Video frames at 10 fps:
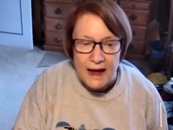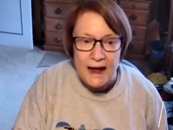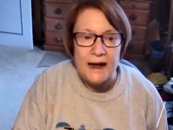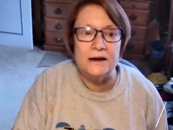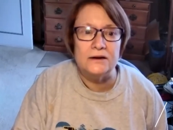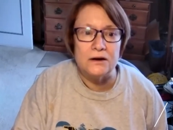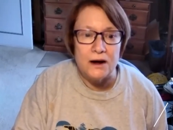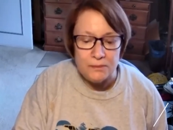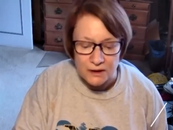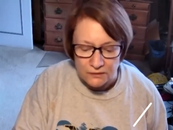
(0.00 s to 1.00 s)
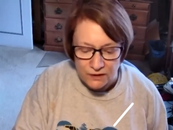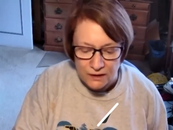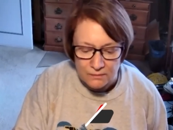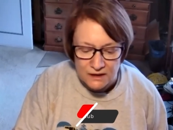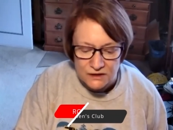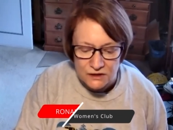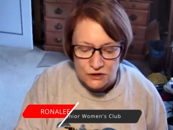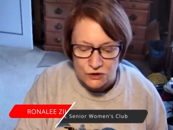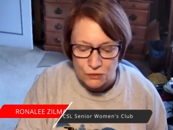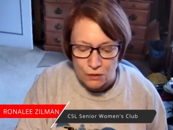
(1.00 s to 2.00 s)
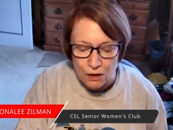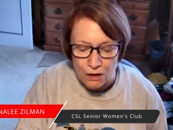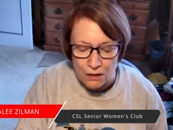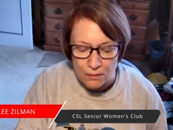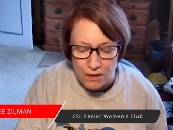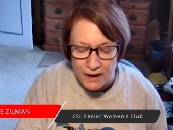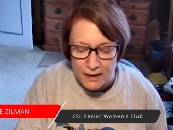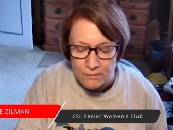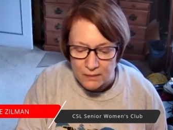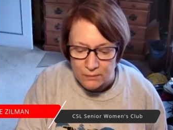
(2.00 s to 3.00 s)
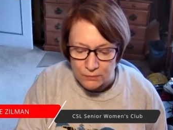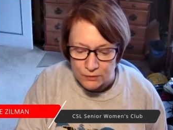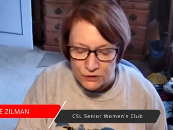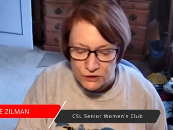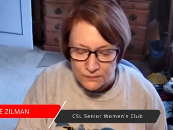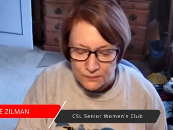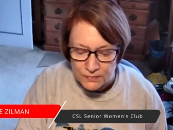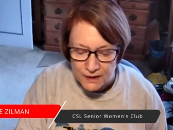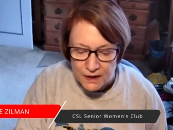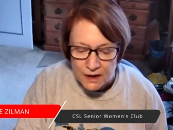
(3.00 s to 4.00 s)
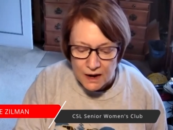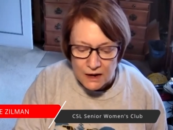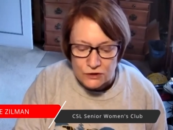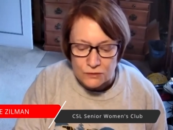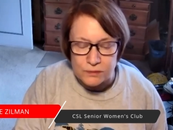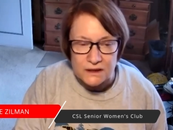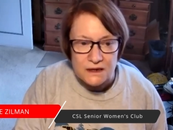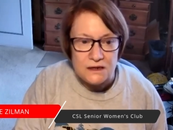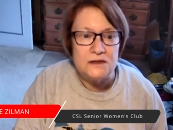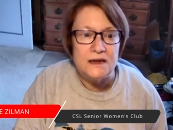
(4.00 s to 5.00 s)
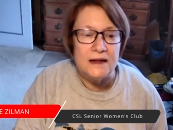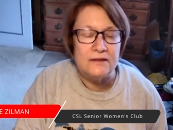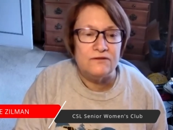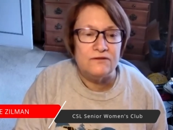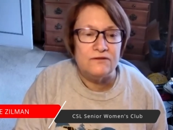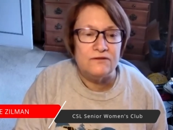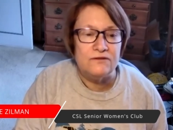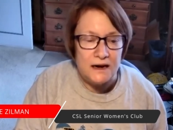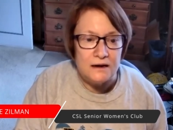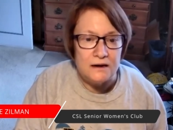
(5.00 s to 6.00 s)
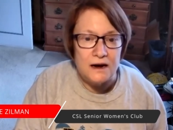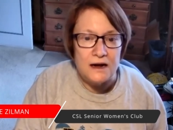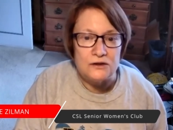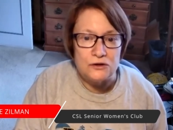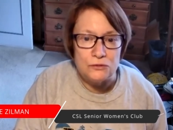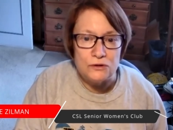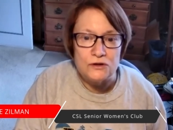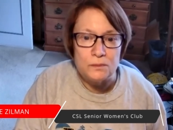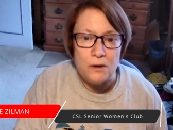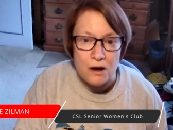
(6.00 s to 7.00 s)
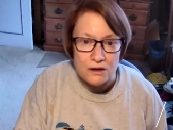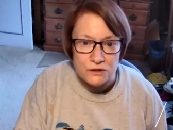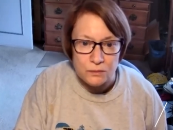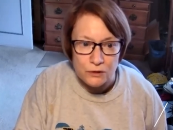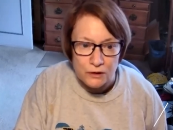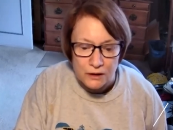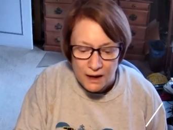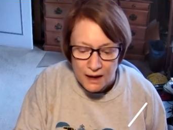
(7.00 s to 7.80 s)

And I'm giving a message to all my members to please get vaccinated as soon as possible.